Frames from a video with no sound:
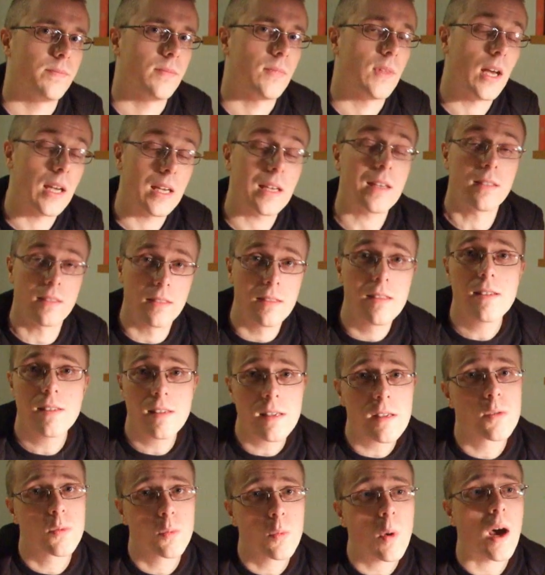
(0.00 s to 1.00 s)
Like,
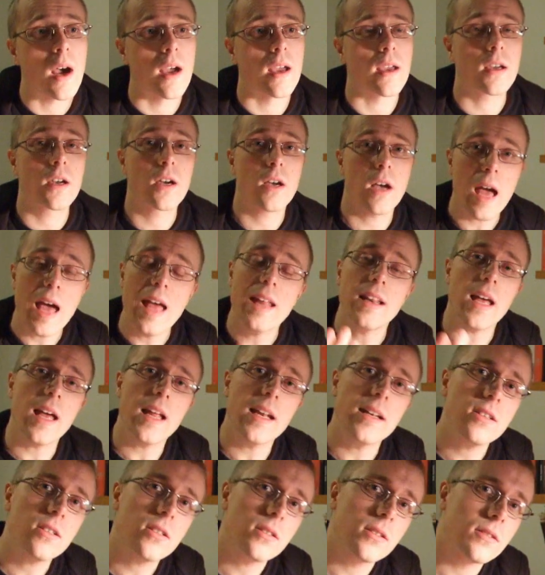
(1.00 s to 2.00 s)
this is why.
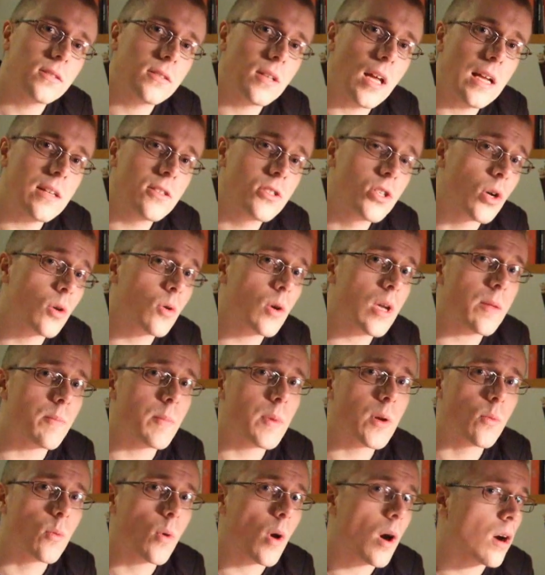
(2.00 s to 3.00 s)
And don't get
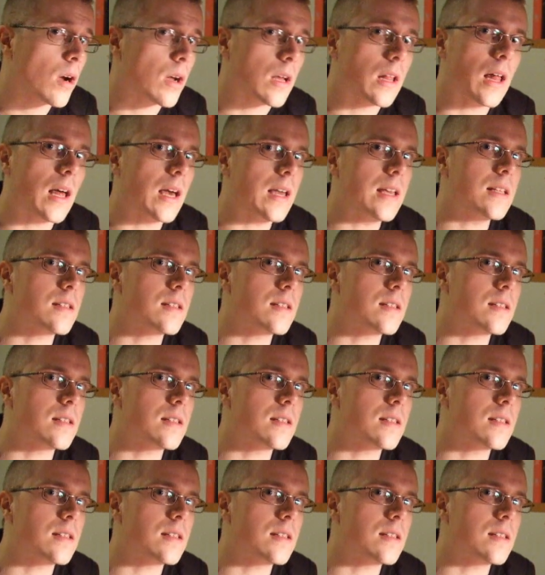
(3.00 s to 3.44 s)
me wrong,